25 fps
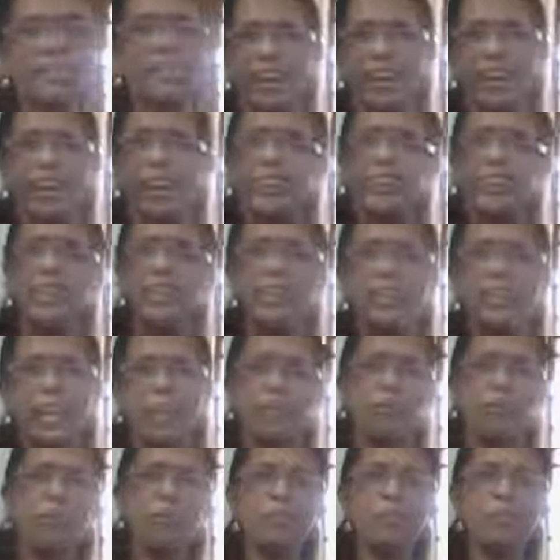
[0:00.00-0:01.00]
Another
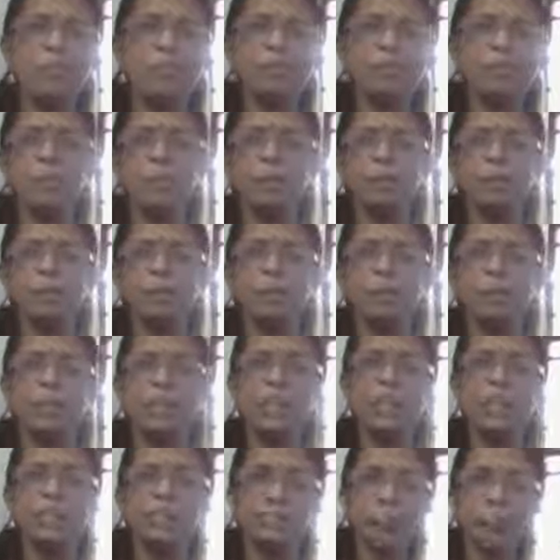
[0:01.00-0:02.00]
example for
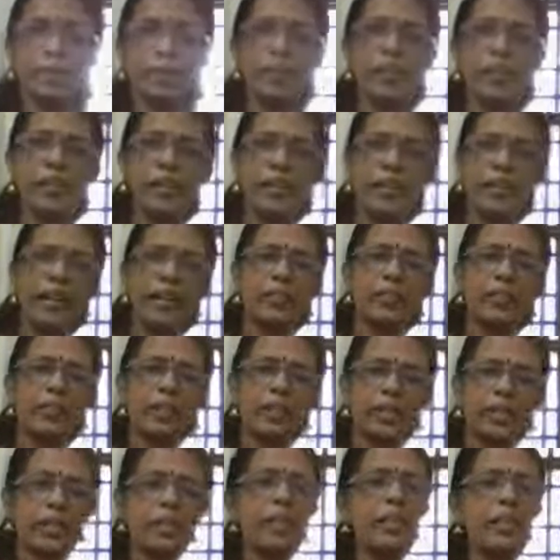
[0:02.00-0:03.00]
displacement
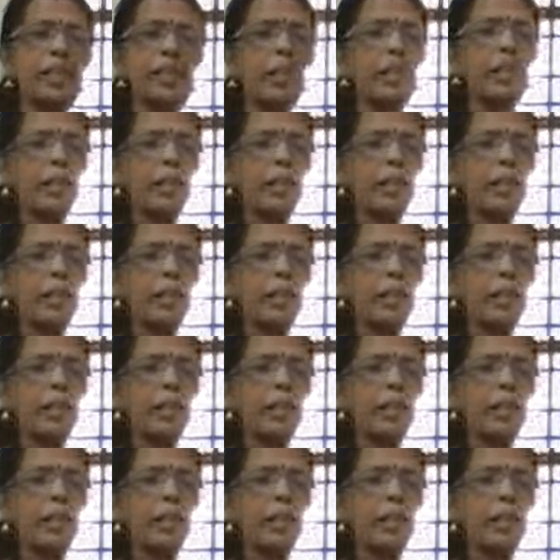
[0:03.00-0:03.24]
reaction is